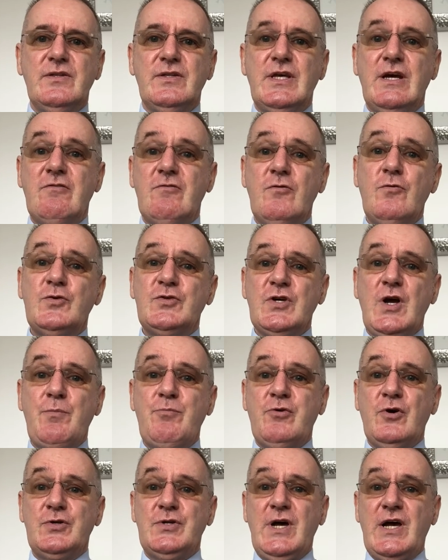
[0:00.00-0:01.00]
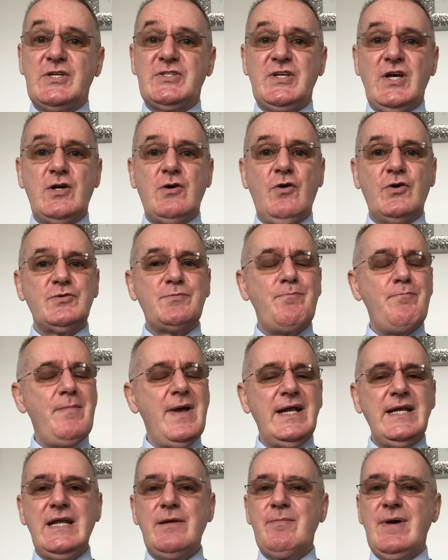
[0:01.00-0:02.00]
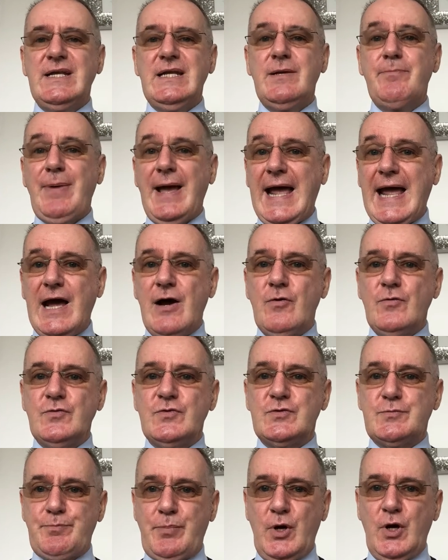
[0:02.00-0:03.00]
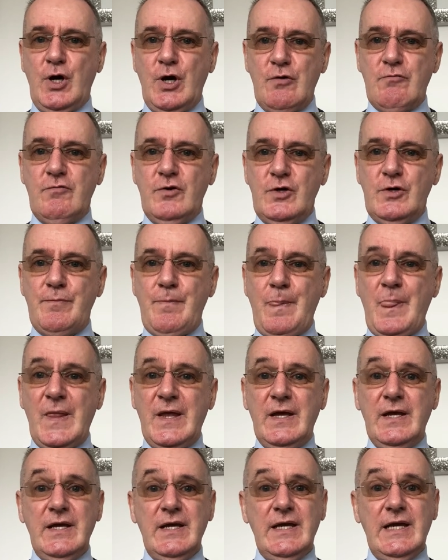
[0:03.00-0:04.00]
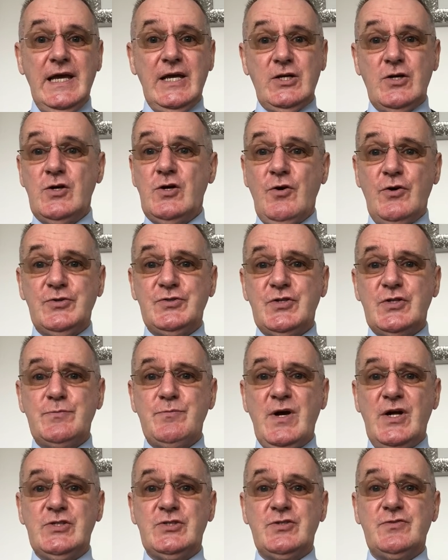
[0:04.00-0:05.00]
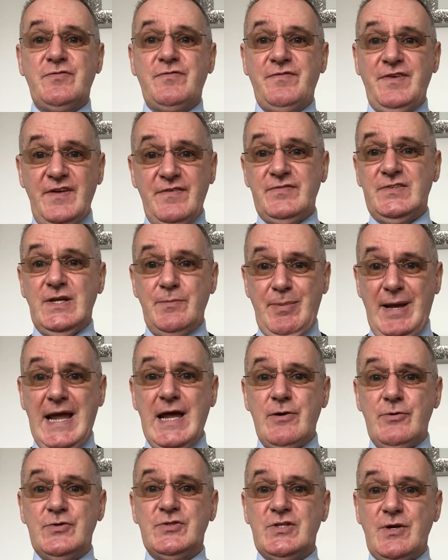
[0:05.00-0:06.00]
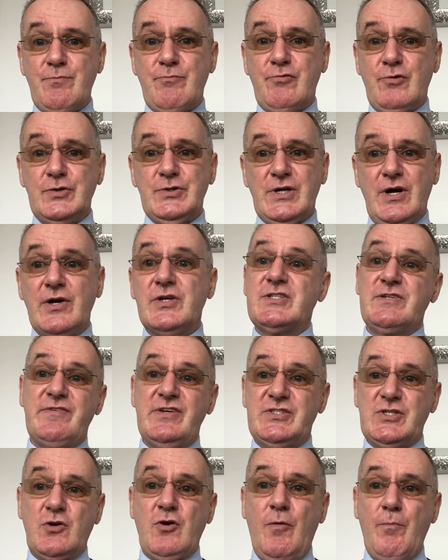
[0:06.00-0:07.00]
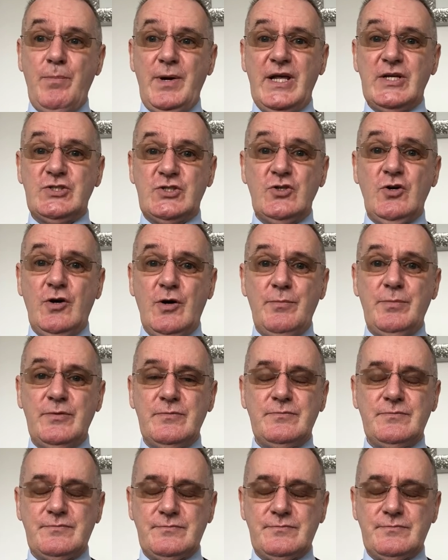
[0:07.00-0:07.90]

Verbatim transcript: There are also products that cost many, many pounds per room it can cost as much as £50 in products if it's a complex job.